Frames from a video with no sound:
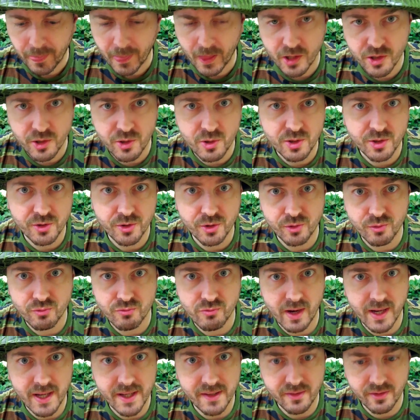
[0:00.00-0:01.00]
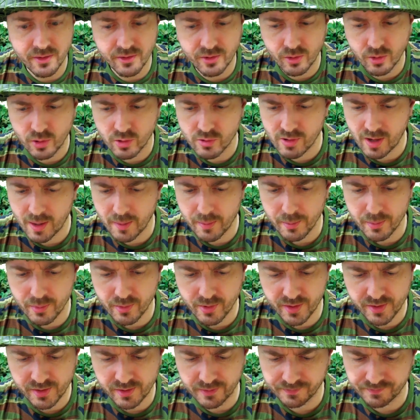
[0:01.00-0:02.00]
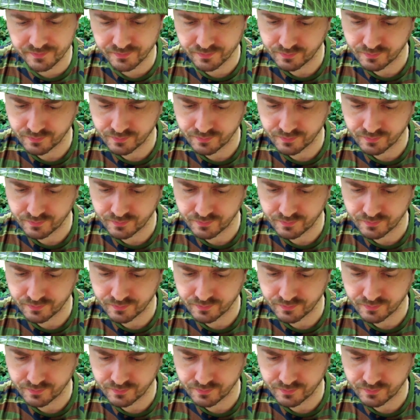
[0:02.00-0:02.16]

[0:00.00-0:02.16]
usually just raisins or cranberries.